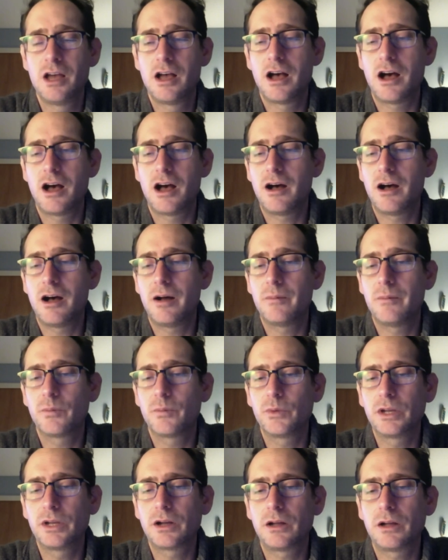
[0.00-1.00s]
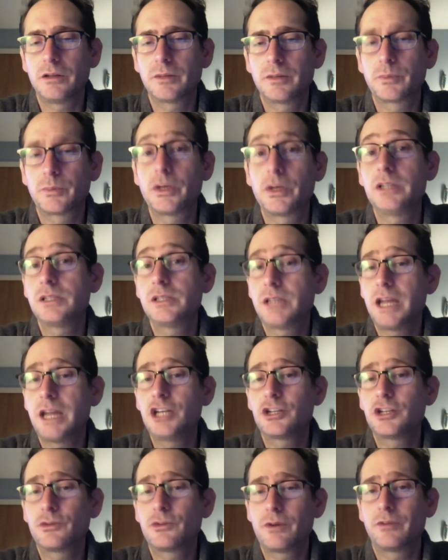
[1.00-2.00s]
Um, we call it a
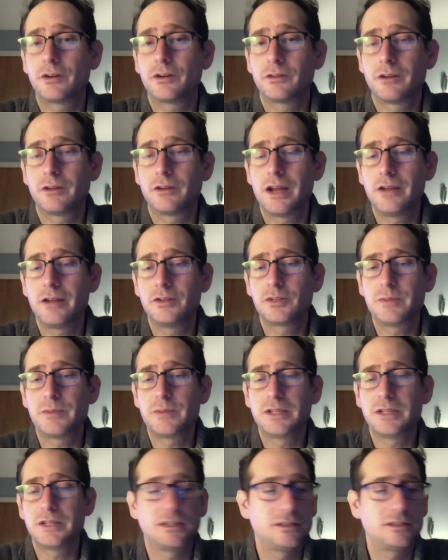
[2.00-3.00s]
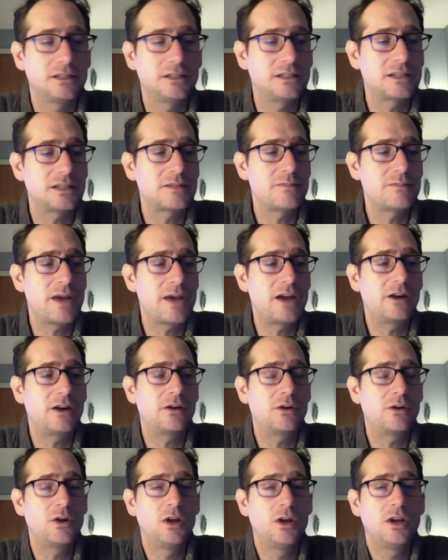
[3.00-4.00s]
presentation river, right? Which means it doesn't
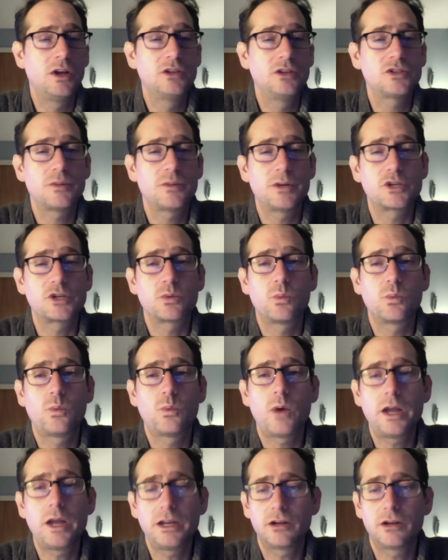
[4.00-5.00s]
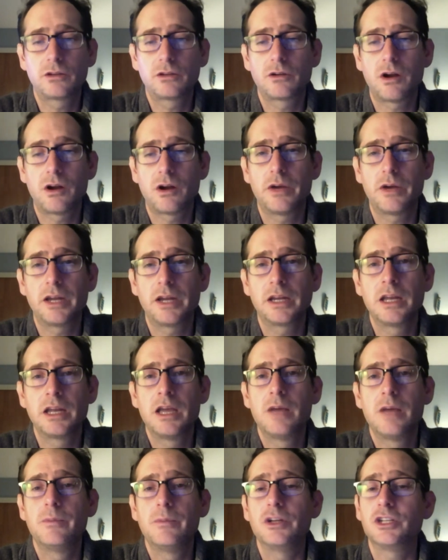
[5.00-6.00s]
matter so much what you're throwing,
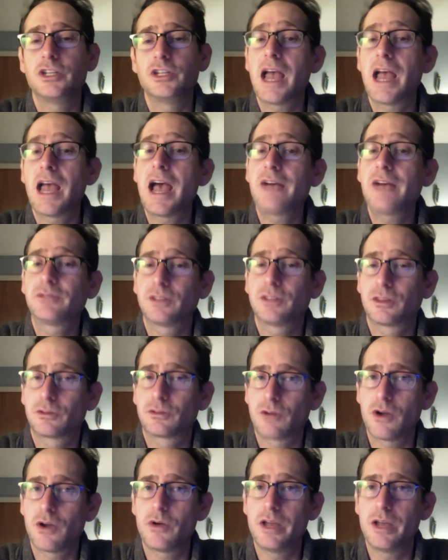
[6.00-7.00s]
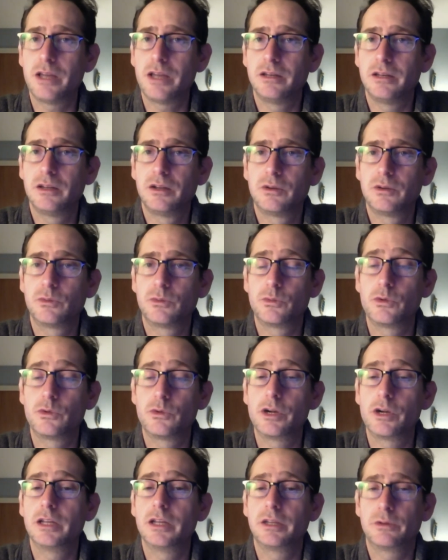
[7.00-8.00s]
but you have to throw it
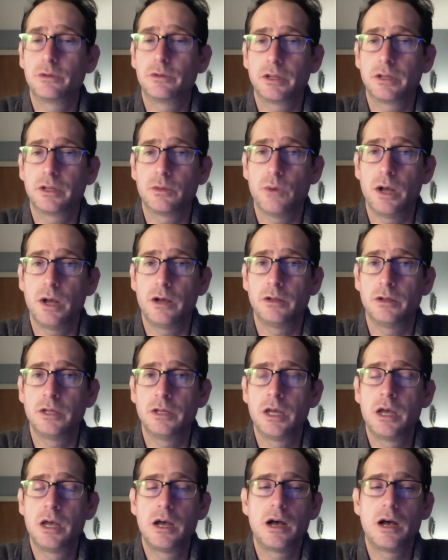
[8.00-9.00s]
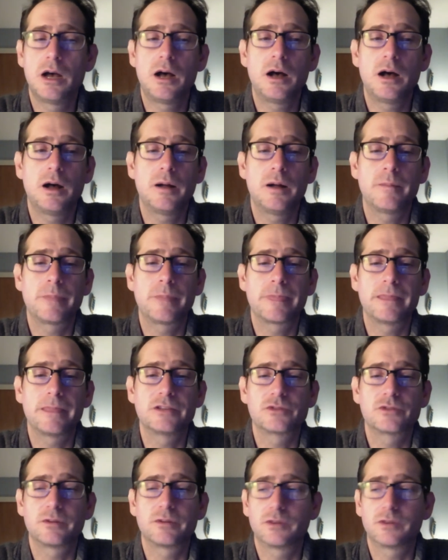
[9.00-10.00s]
really, really well. Um,
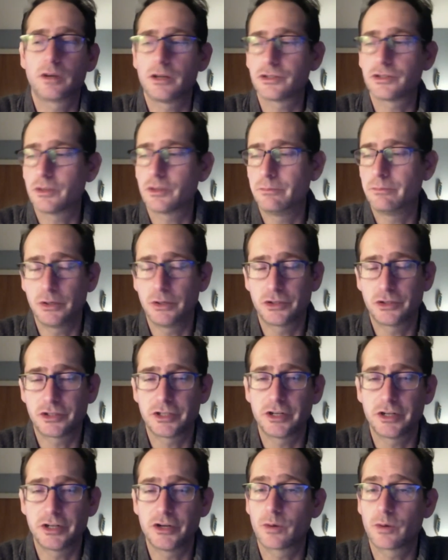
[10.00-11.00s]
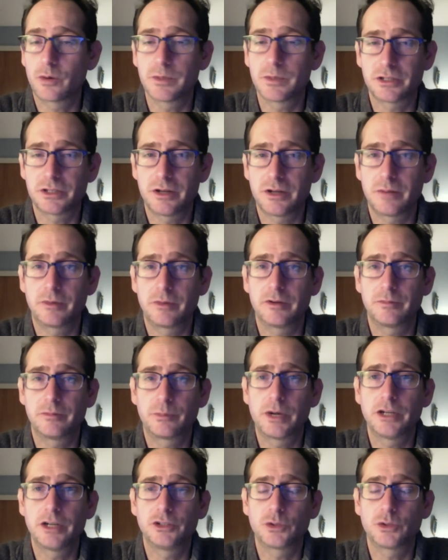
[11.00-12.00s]
this river also boasts an enormous number of
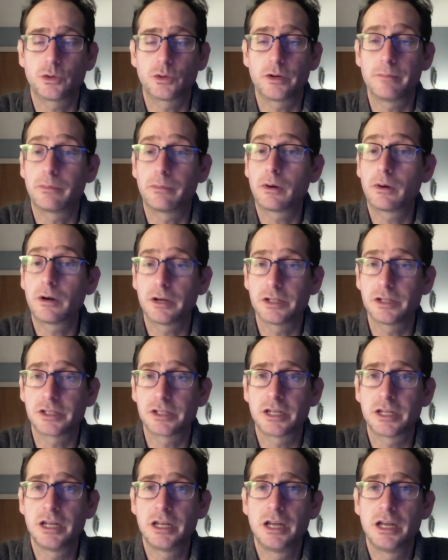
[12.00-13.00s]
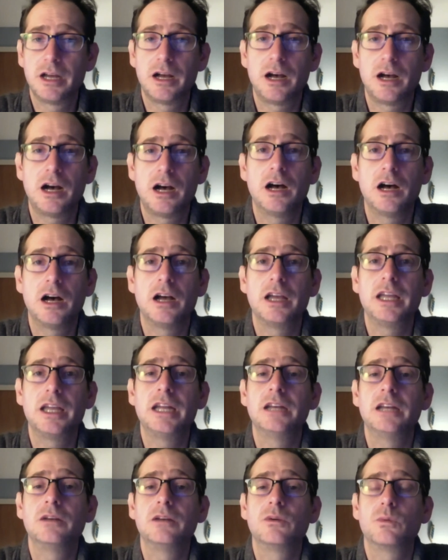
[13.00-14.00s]
predatory birds uh,
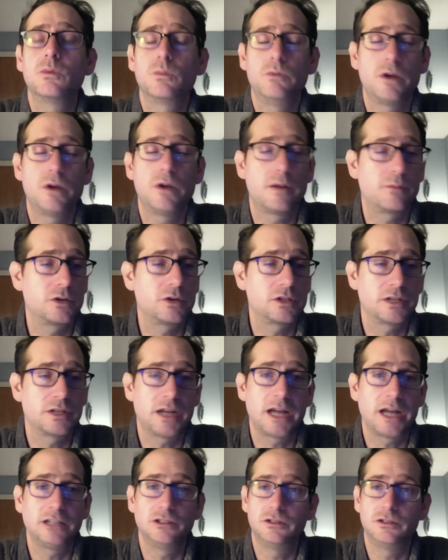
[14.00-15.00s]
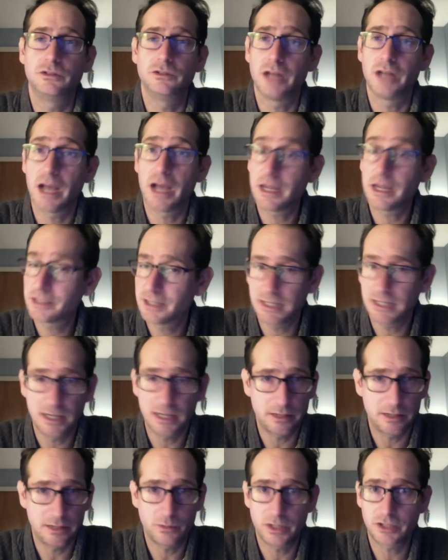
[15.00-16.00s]
in numbers that I do not see
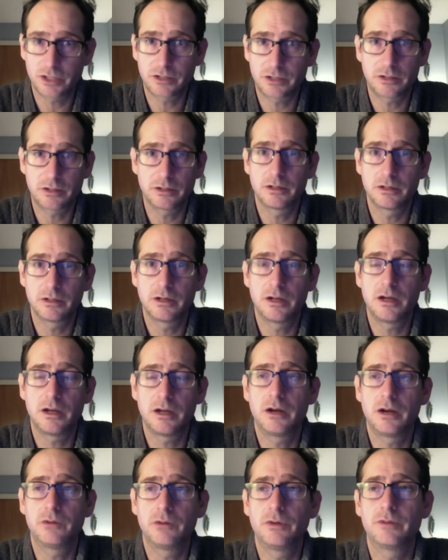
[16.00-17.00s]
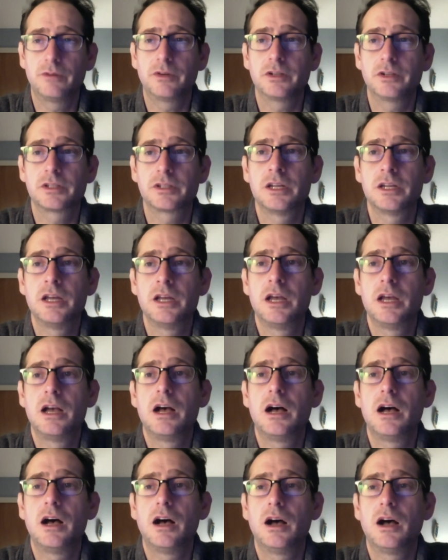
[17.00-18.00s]
on the Western uh, rivers,
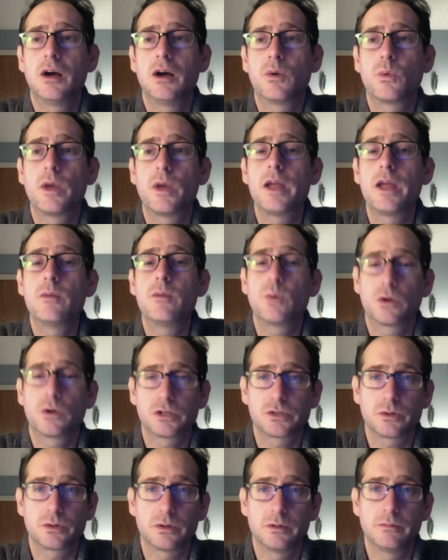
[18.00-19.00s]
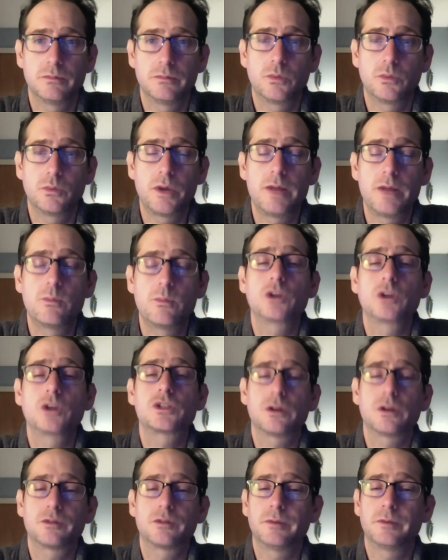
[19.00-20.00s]
uh, way more so, way more
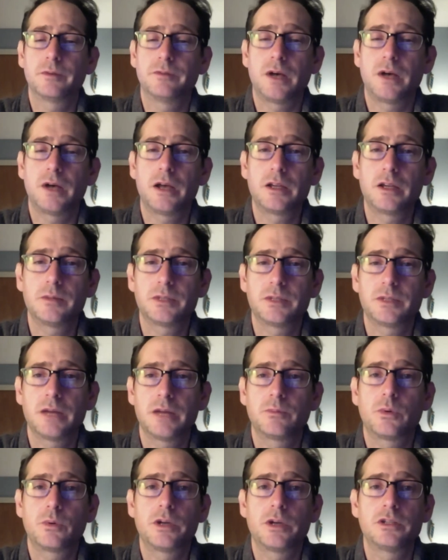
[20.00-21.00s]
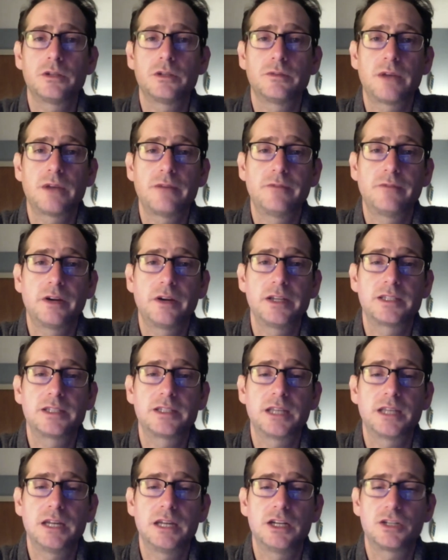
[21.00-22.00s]
so from a volume standpoint. So you've got very
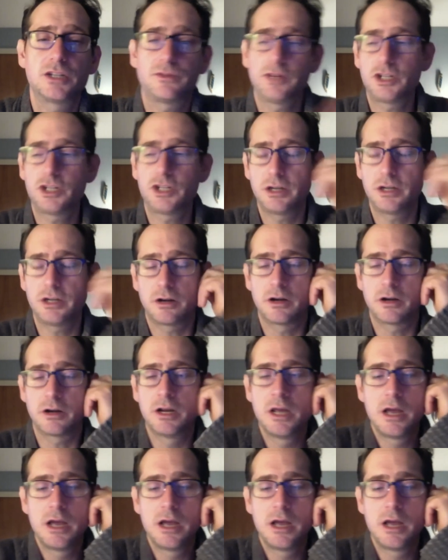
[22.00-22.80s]
skittish fish here.